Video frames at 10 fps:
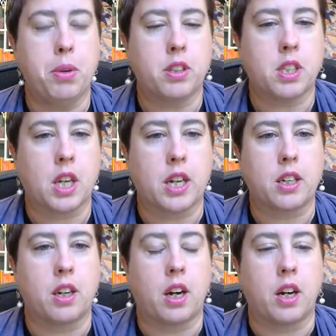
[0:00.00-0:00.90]
It's
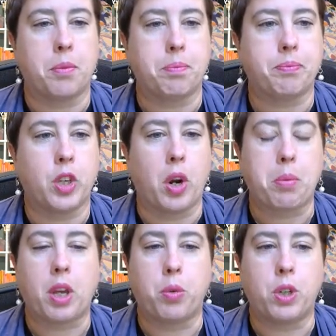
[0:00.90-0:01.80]
got, I
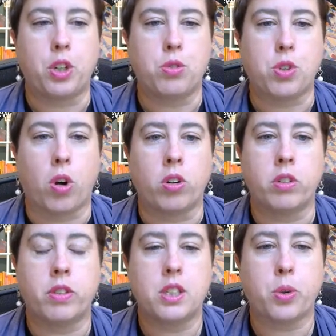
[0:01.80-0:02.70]
probably wouldn't use all
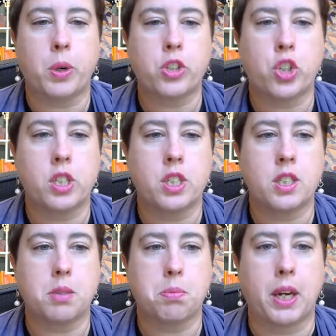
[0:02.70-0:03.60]
of these
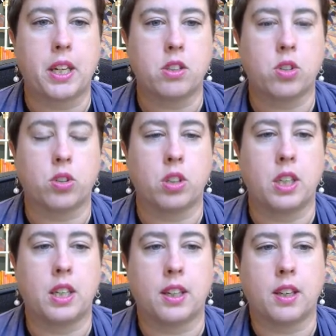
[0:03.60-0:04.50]
questions, but
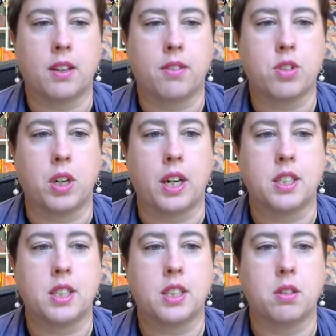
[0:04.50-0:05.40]
certainly it gives you a
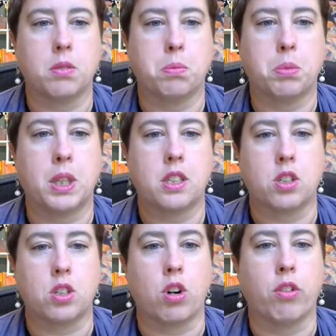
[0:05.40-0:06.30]
nice place to
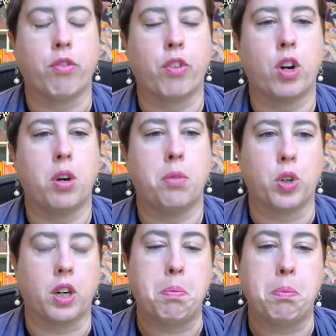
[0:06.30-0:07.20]
start from, or
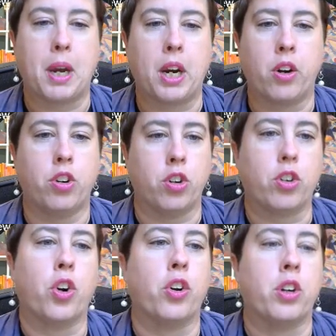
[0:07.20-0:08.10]
to compare to your
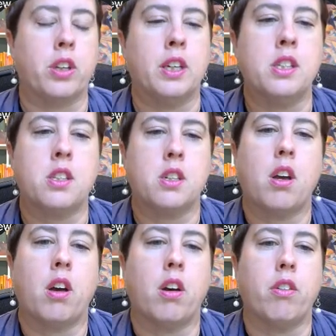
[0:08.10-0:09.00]
current list
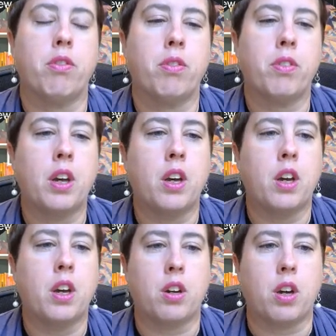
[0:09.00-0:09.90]

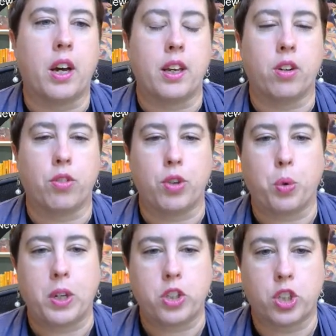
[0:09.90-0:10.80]
of interview
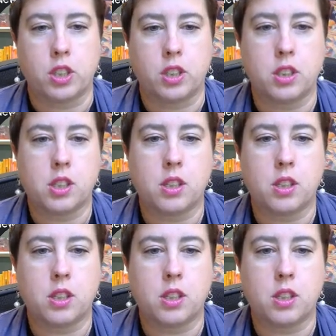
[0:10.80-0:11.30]
questions.